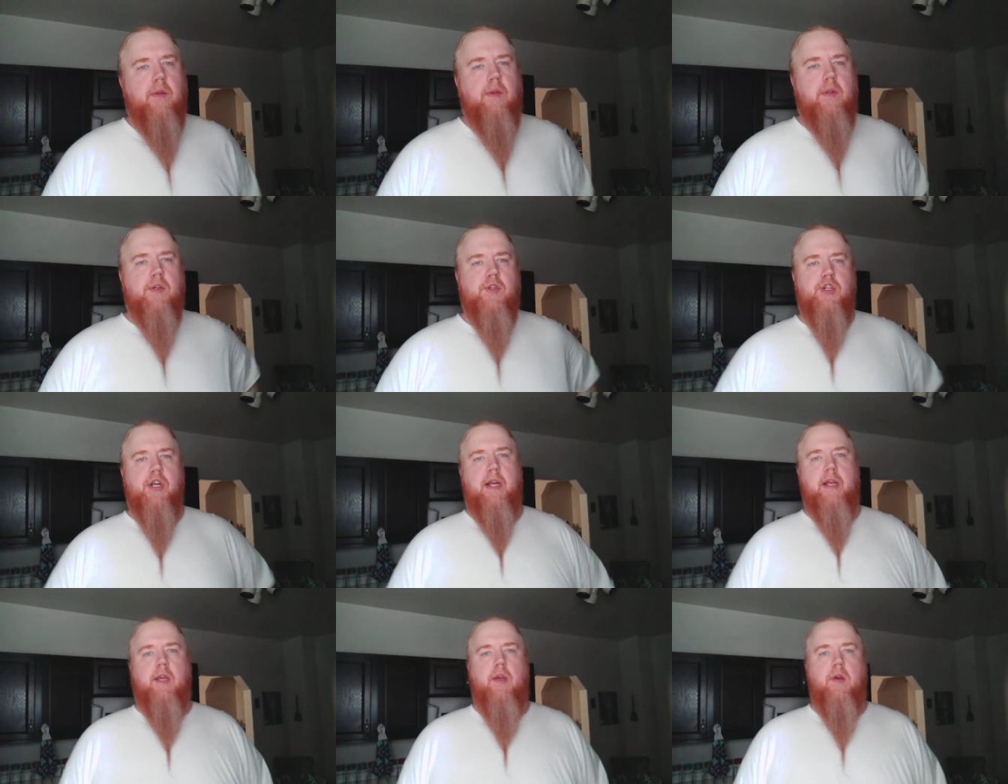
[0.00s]
Does
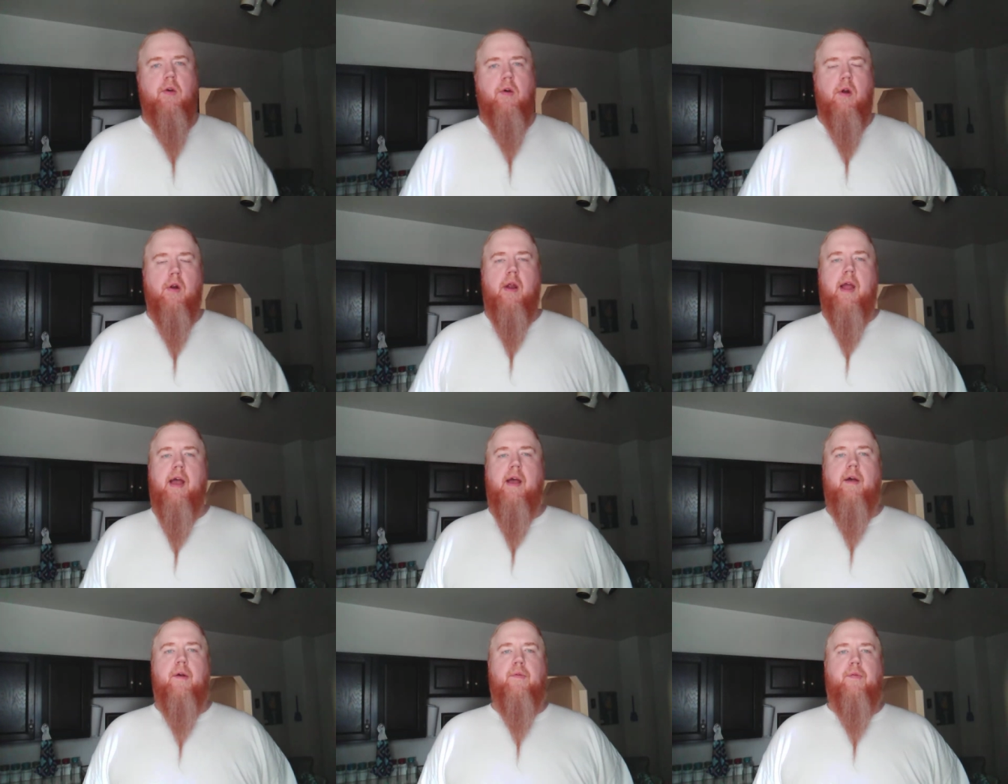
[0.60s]
Cenk Uygur
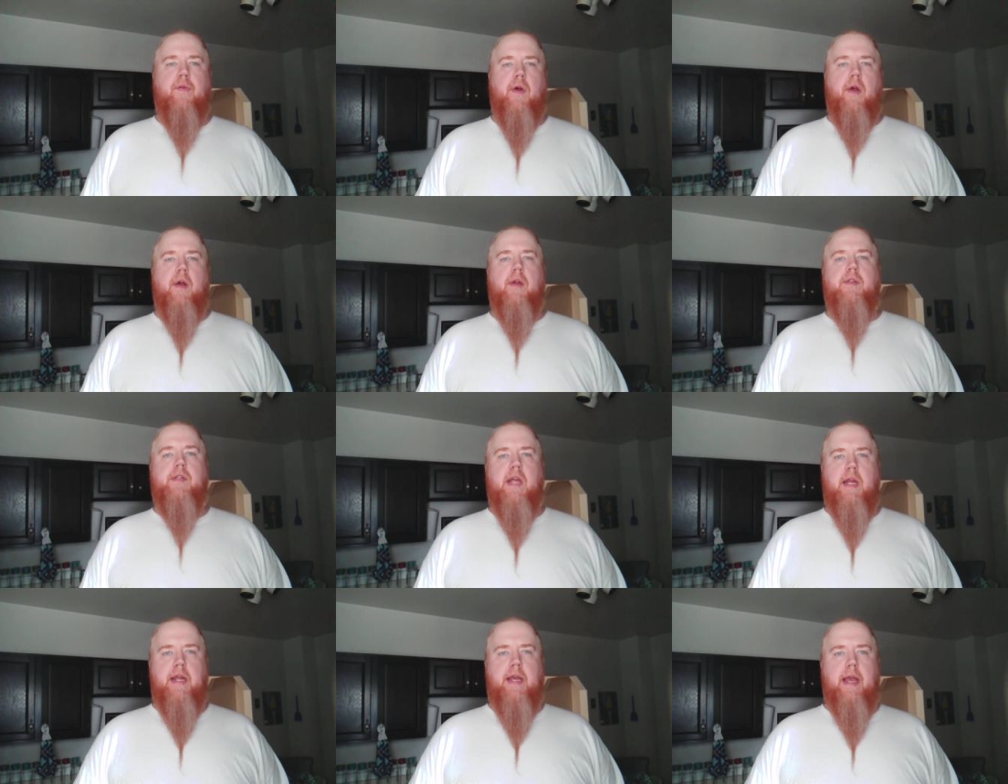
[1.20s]
have
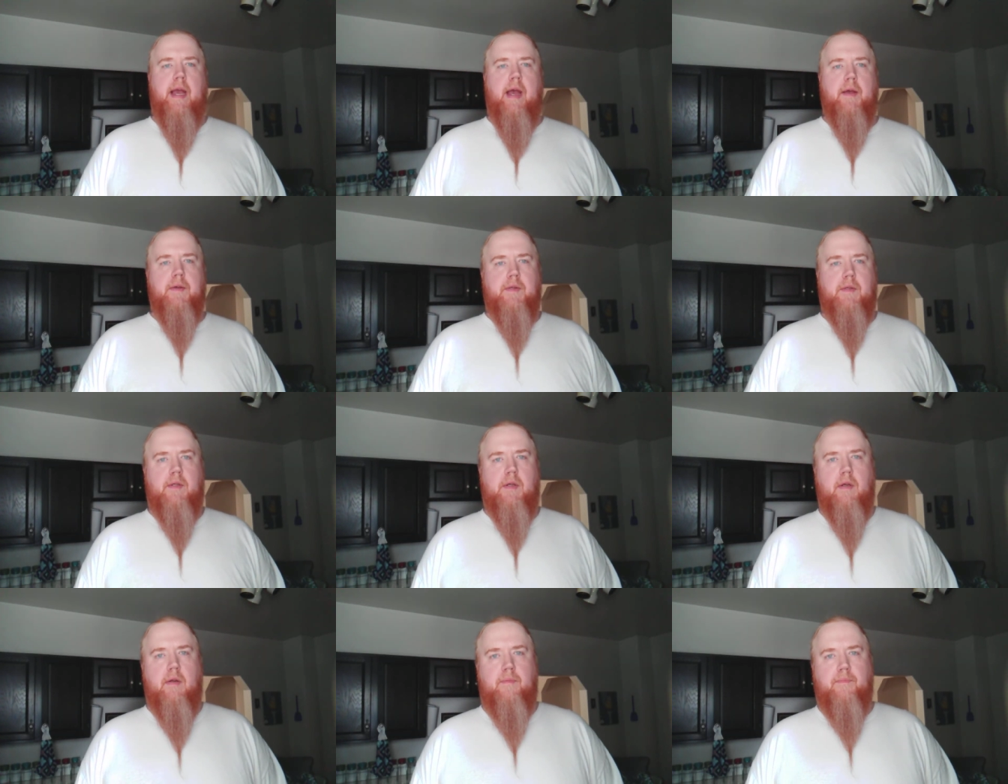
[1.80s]

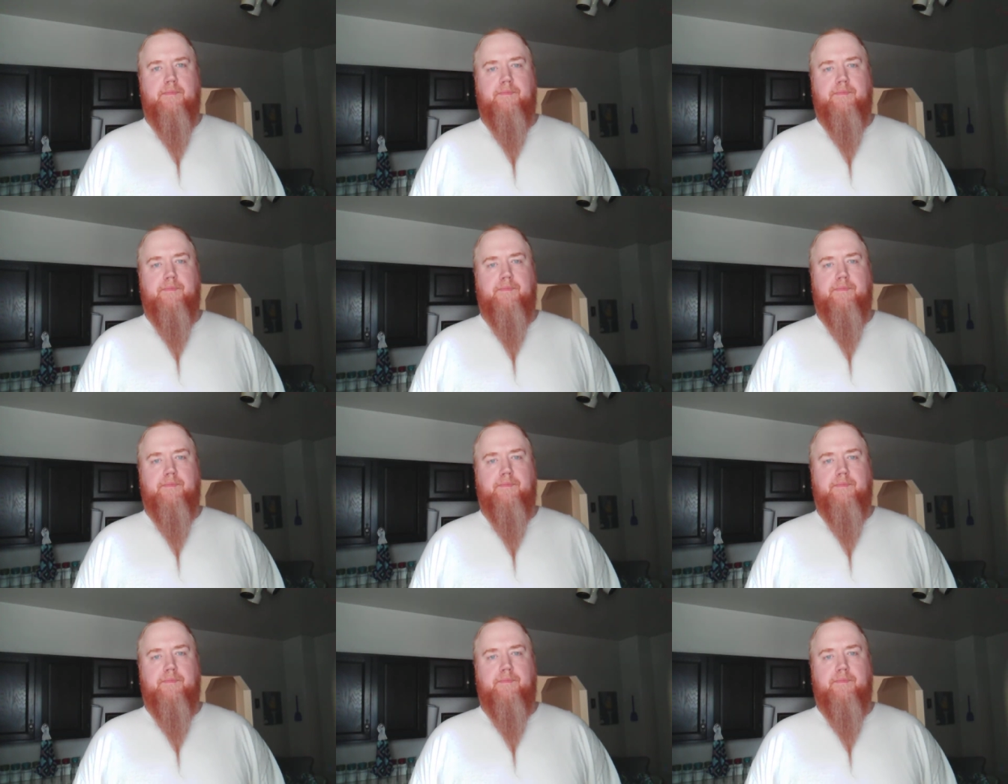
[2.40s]
TDS?